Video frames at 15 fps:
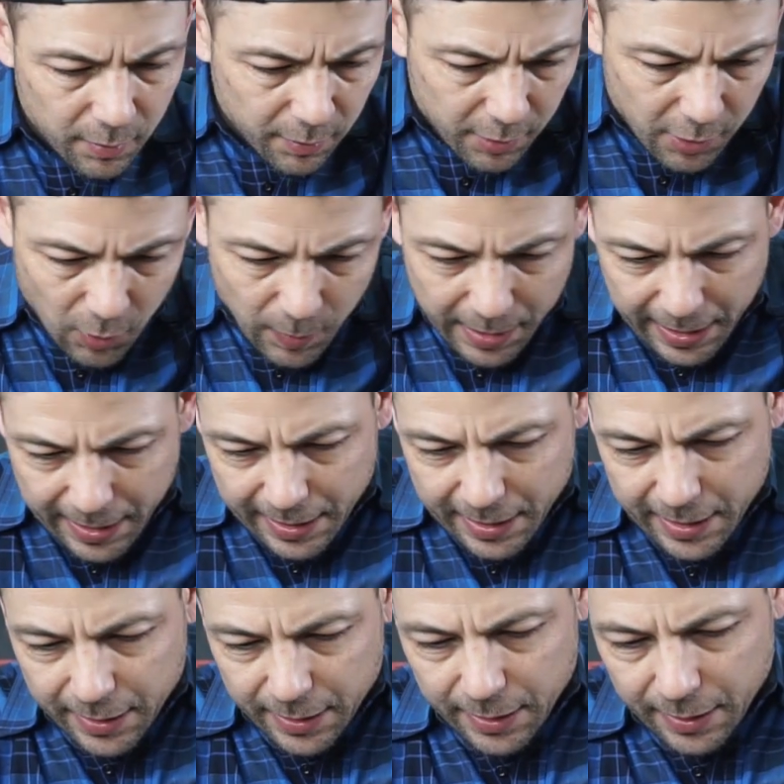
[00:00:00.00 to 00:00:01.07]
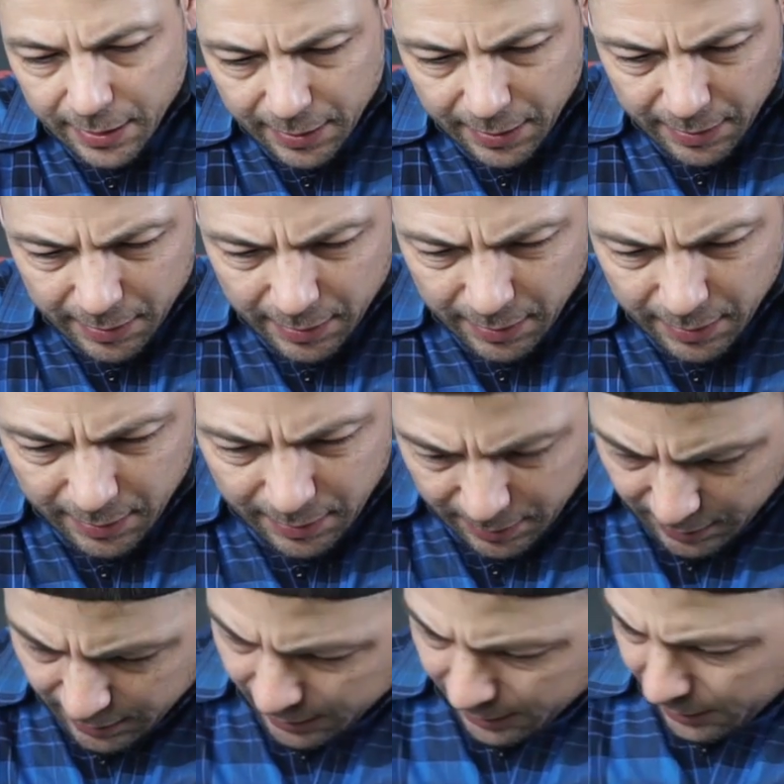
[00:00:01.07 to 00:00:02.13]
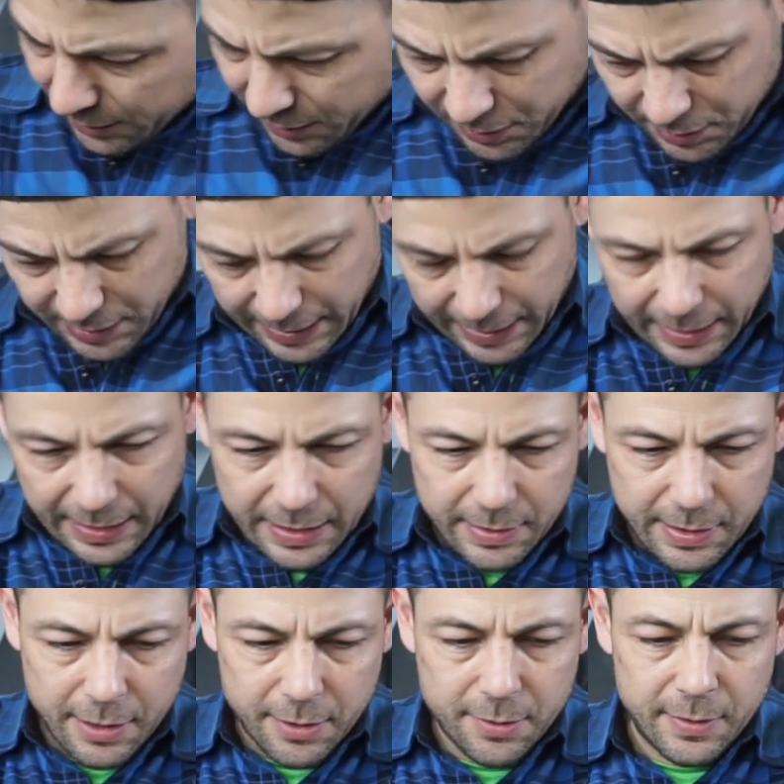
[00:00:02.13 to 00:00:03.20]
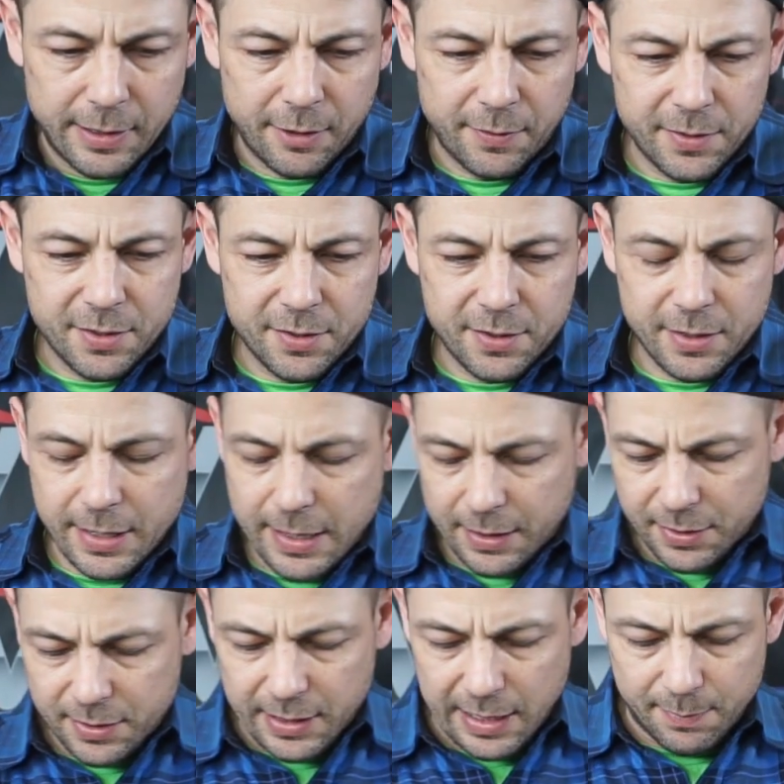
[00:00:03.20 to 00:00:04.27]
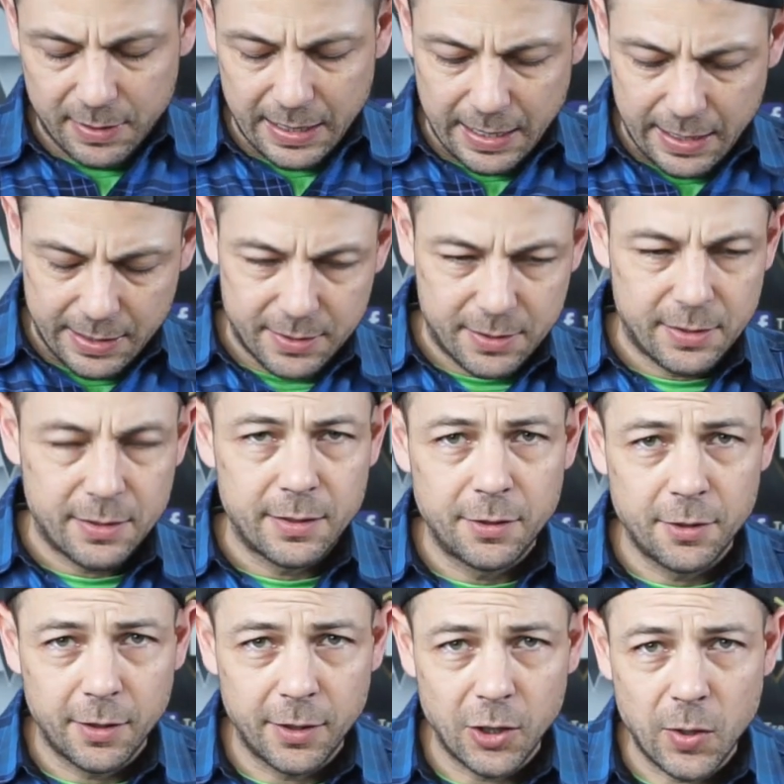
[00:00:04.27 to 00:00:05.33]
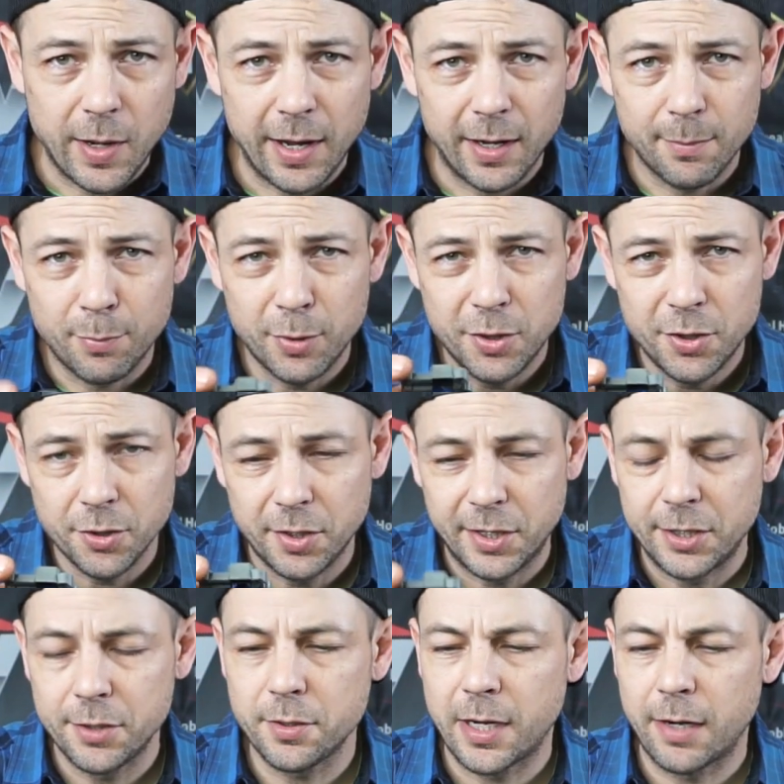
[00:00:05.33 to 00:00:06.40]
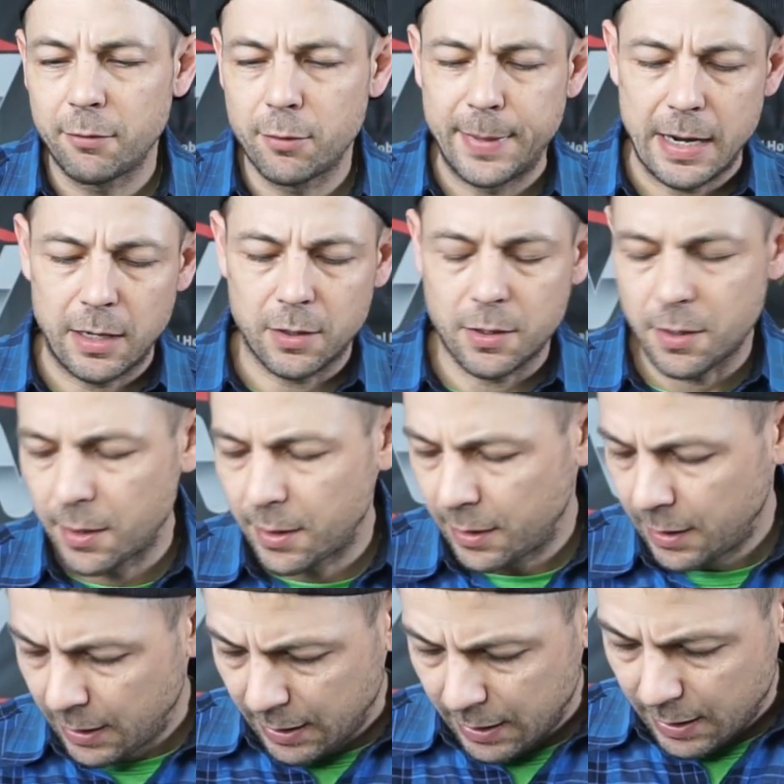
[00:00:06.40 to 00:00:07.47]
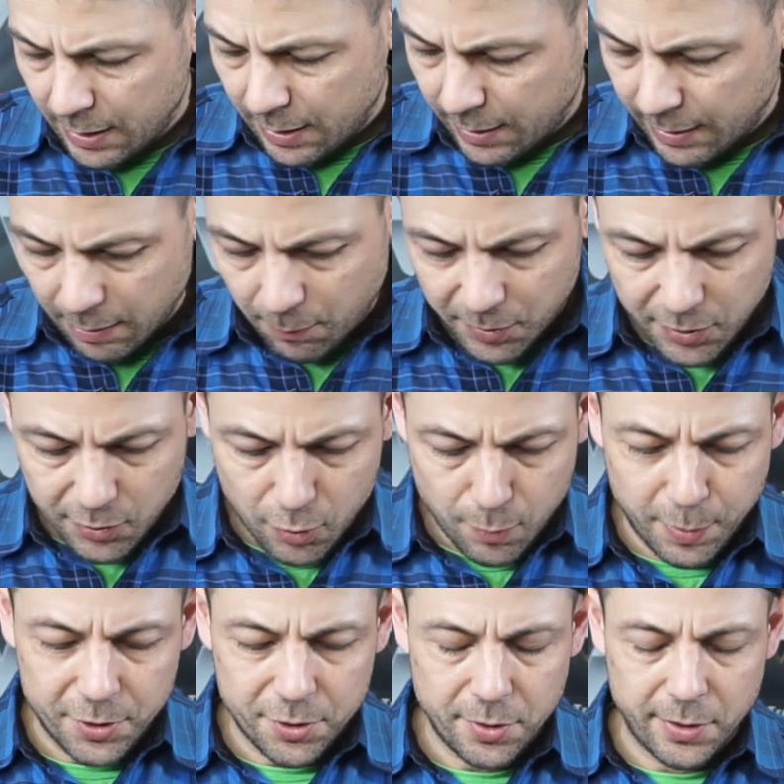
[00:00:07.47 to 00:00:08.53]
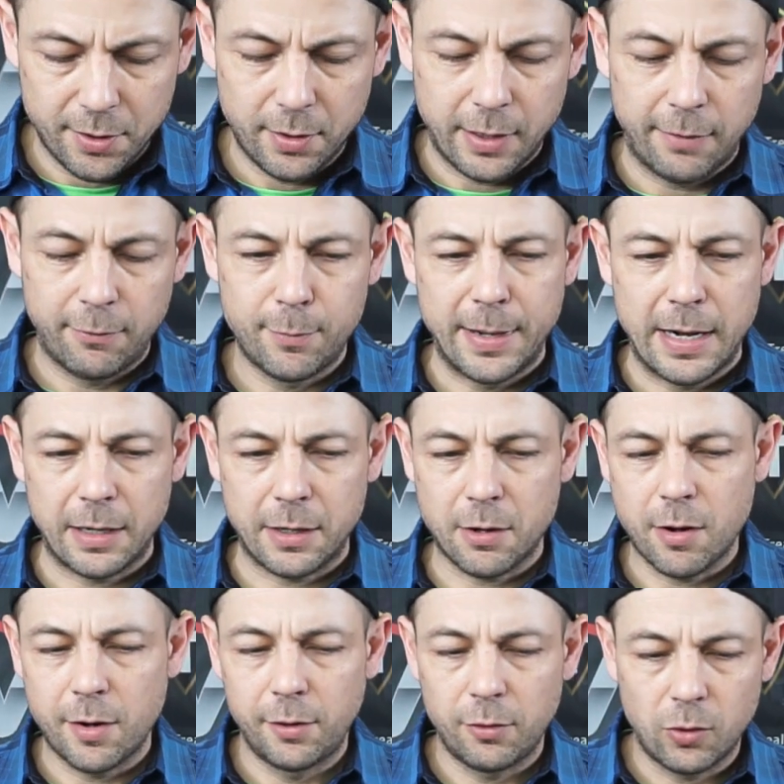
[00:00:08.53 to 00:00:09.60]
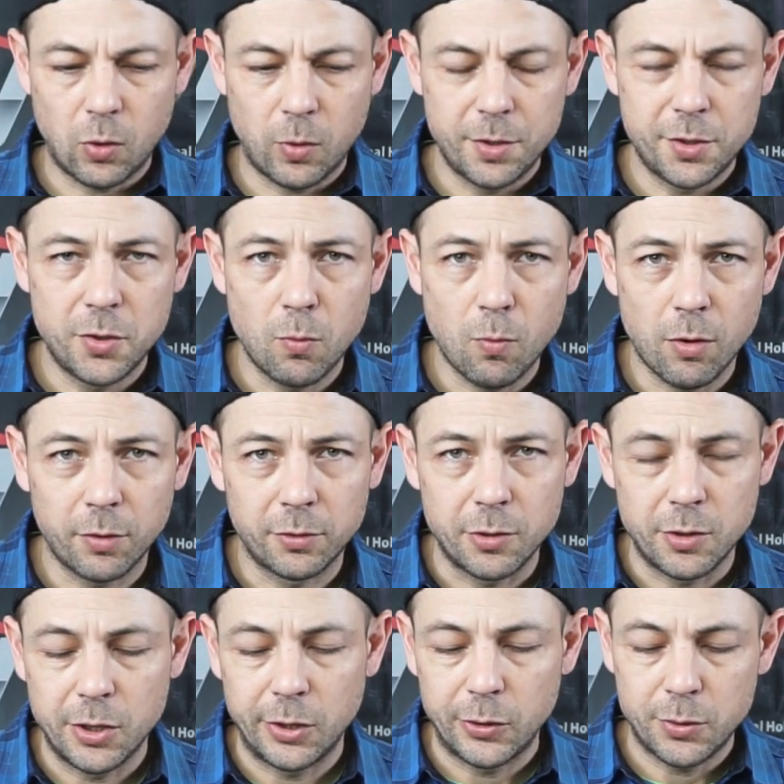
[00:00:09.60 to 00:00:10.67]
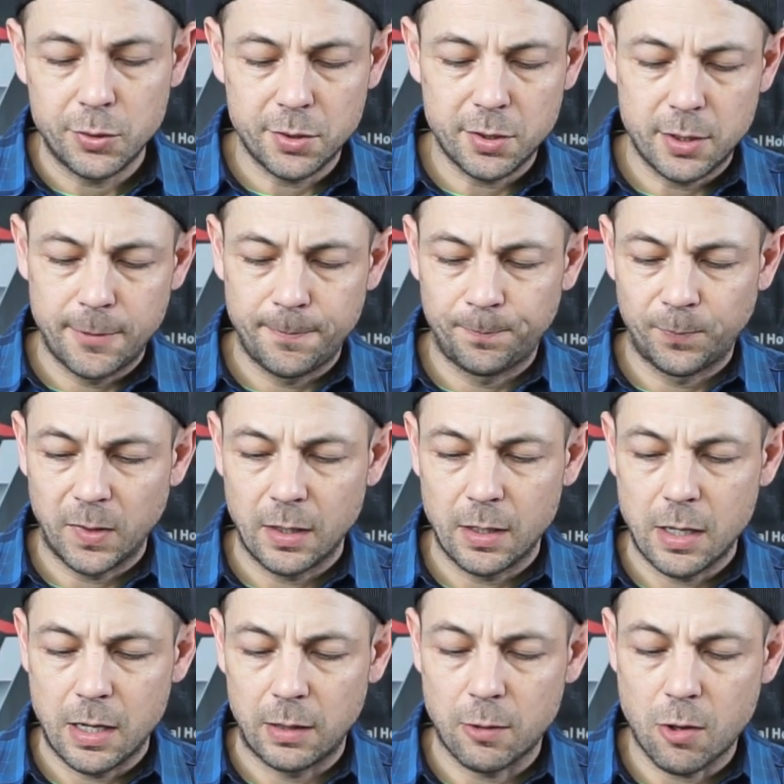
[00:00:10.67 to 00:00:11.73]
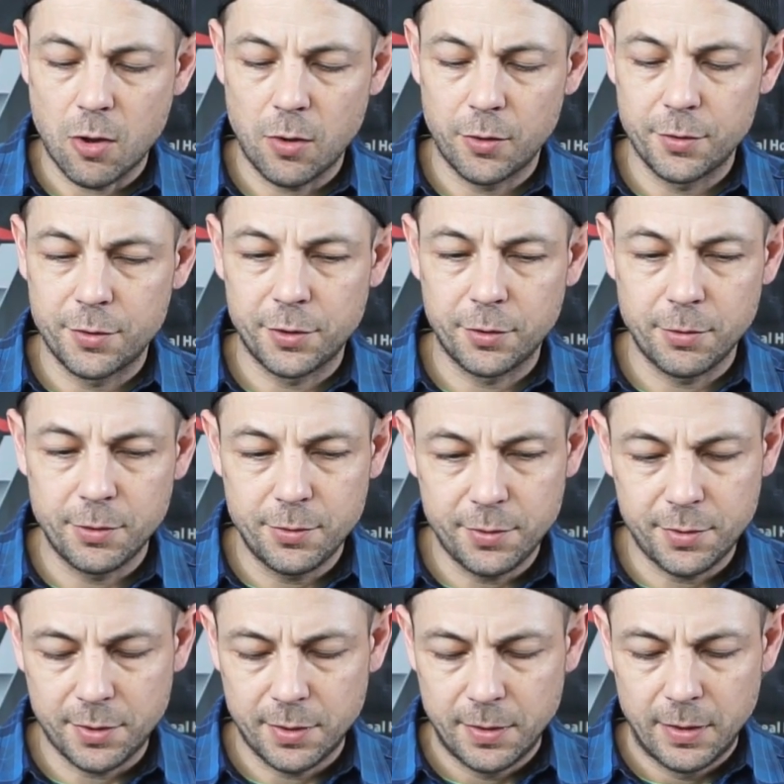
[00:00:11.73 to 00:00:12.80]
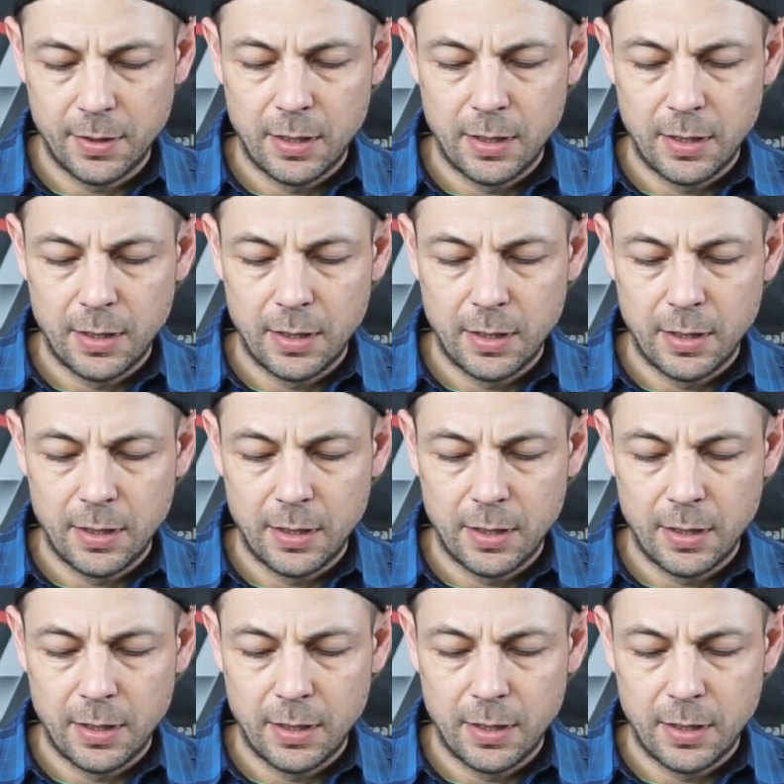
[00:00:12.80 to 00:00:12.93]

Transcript: Go ahead, stick it in there. Now this is the next step, guys. You're going to go ahead and put your gear cover back on. Now when you do put your gear cover back on, you're going to want to use longer screws.